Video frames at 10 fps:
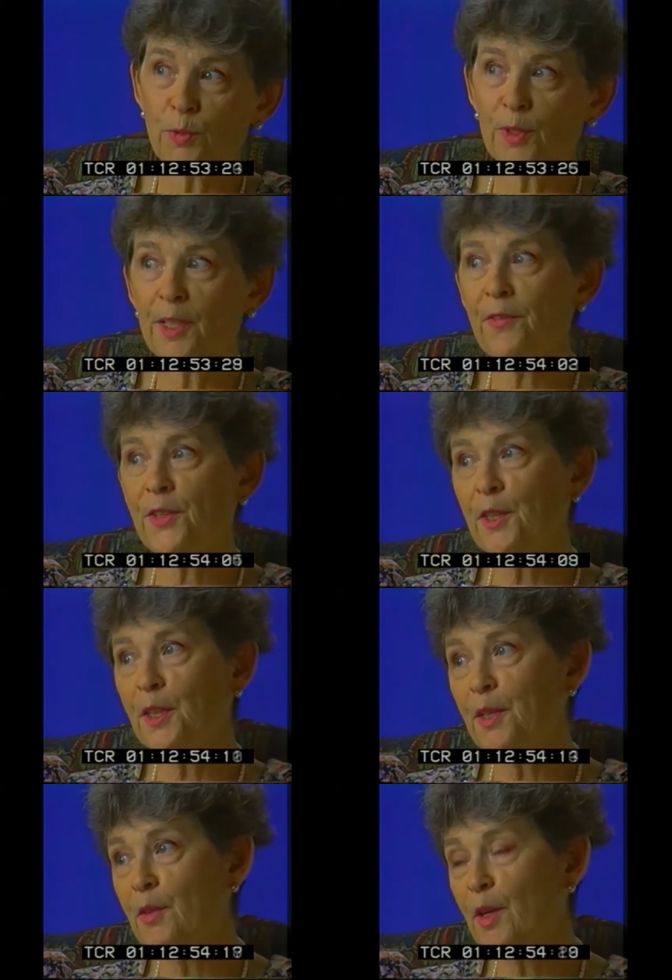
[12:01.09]

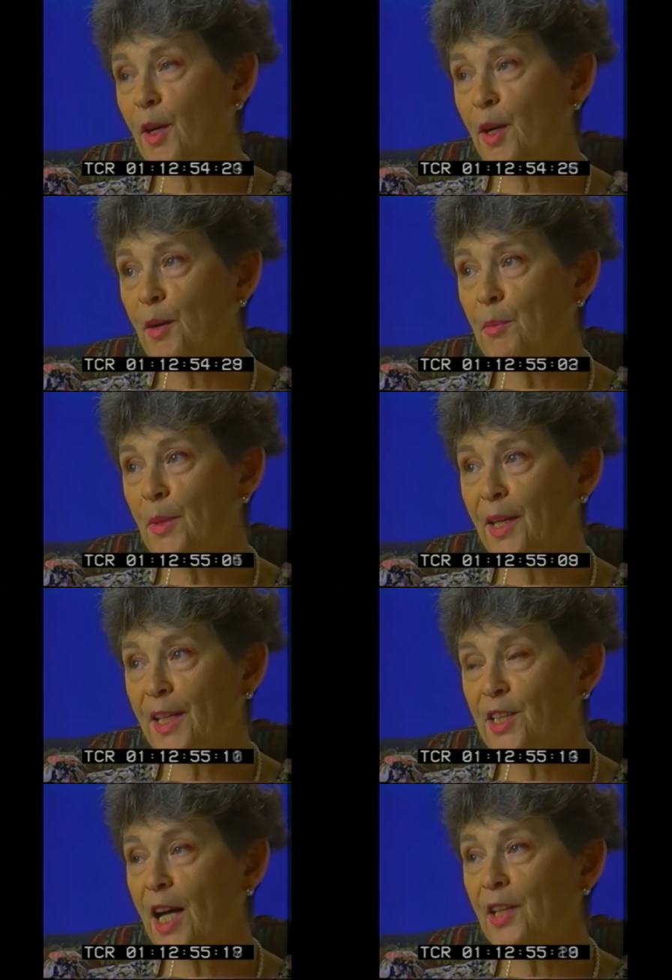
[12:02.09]
definitely, but that's
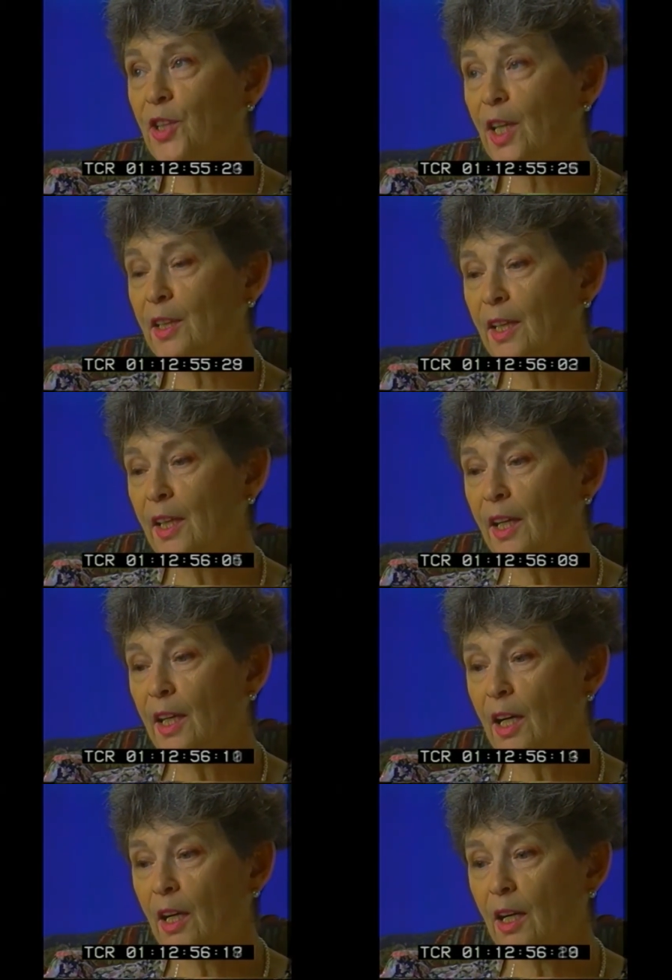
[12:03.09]
hindsight.
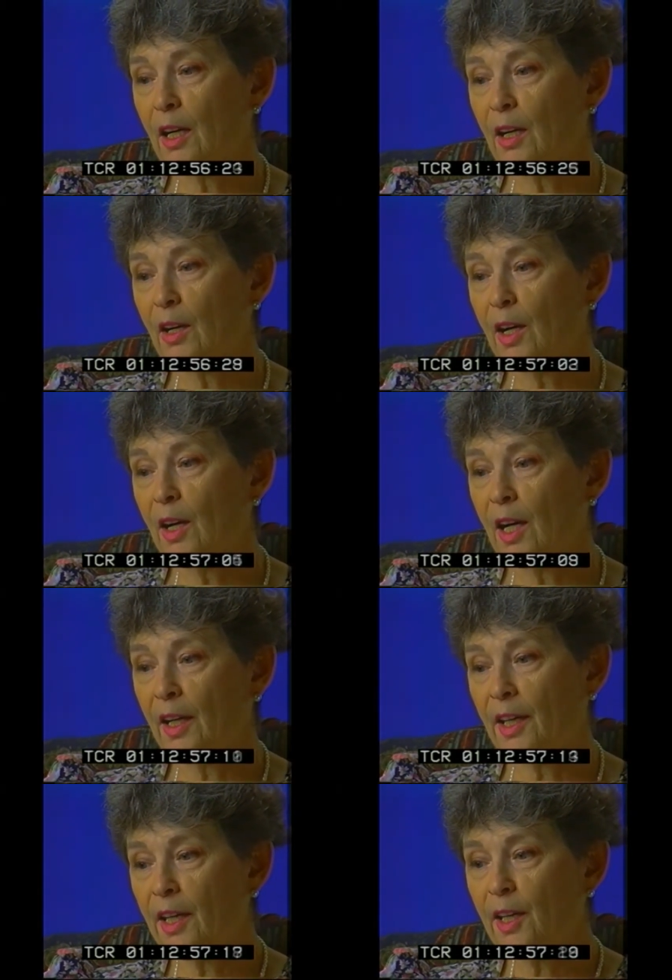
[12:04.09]

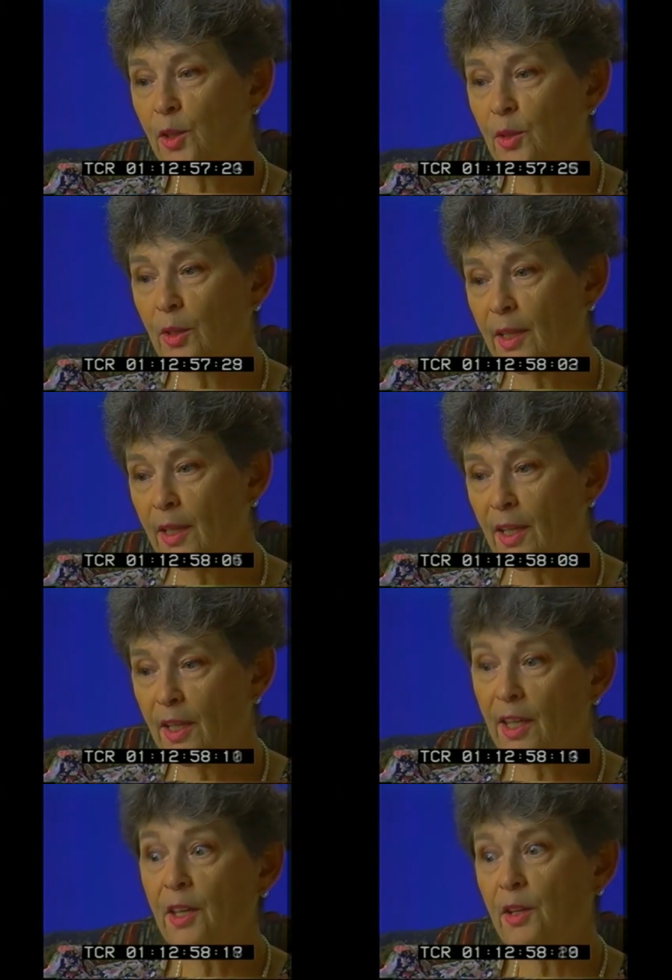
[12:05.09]
Again,
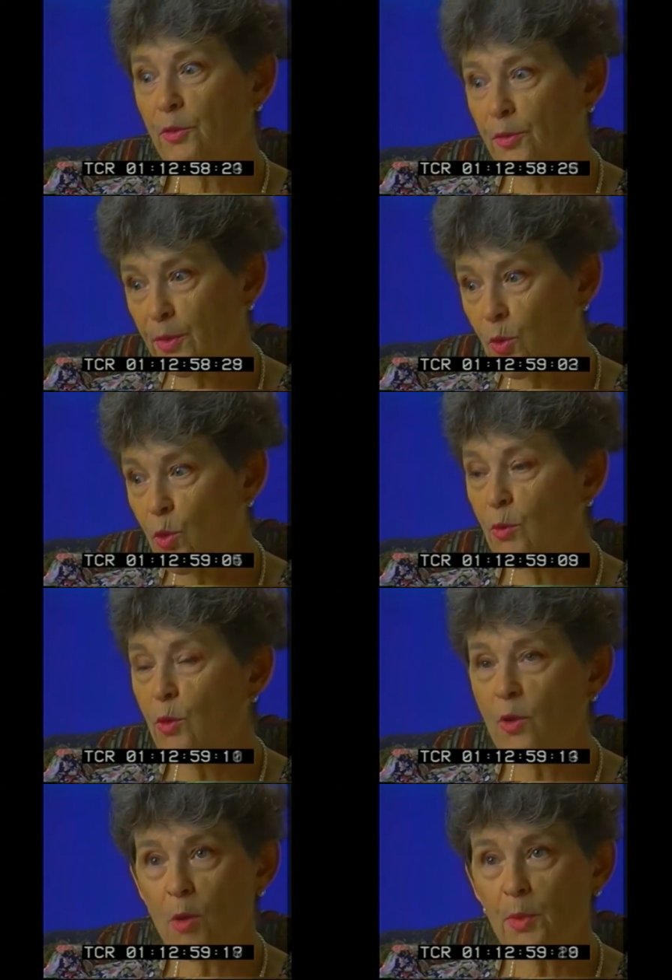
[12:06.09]
if Orville
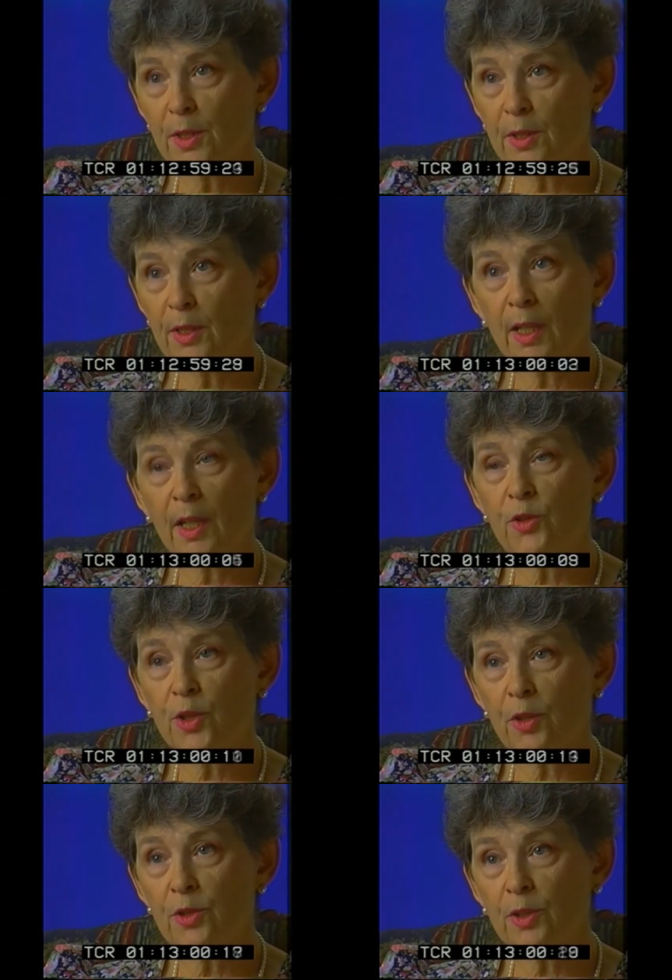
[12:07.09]
Faubus had
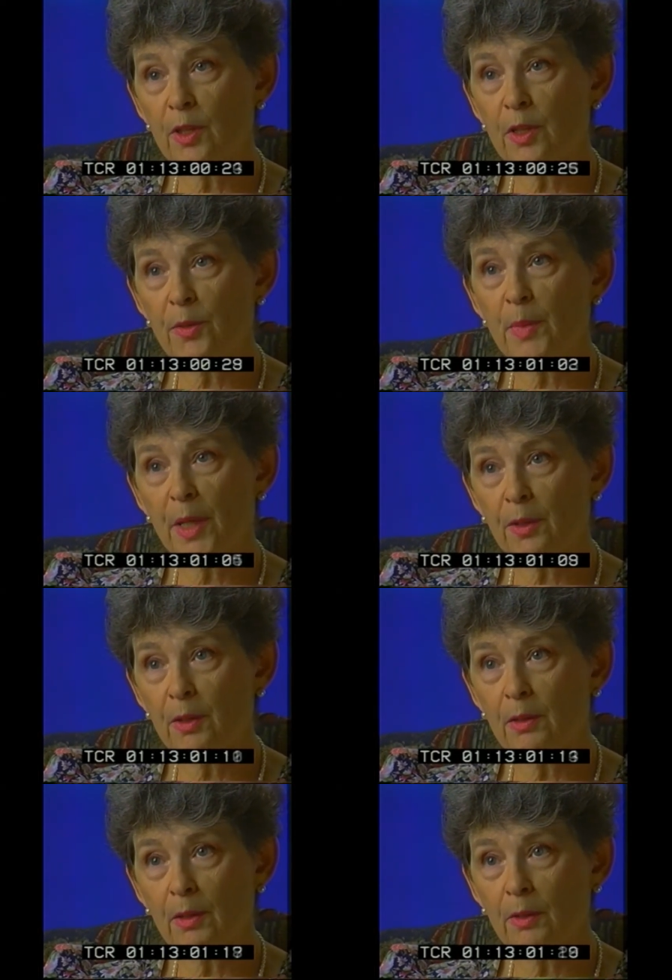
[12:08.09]
chosen another
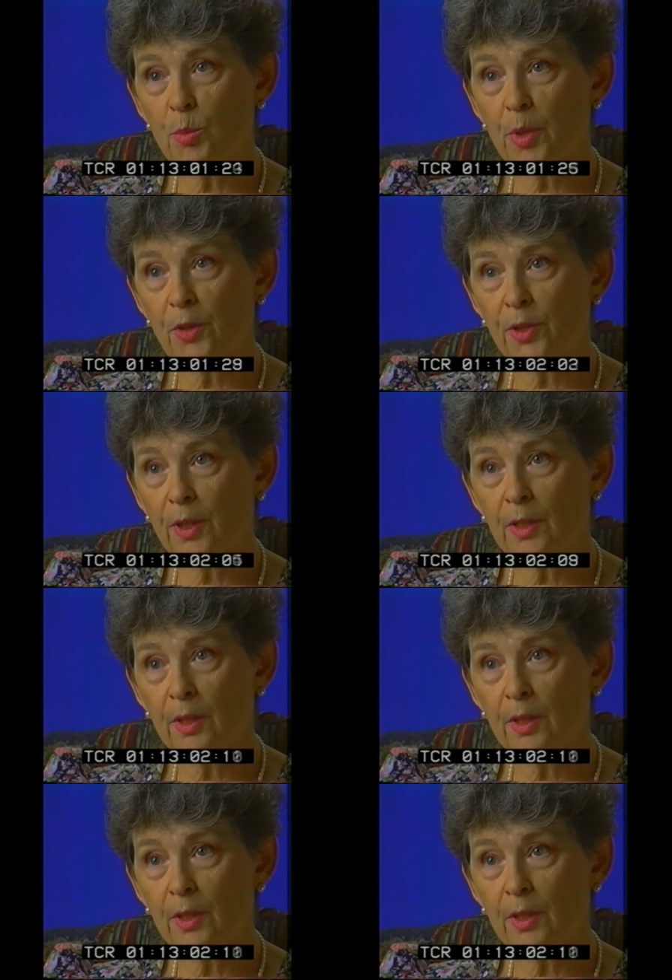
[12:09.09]
method of approaching it,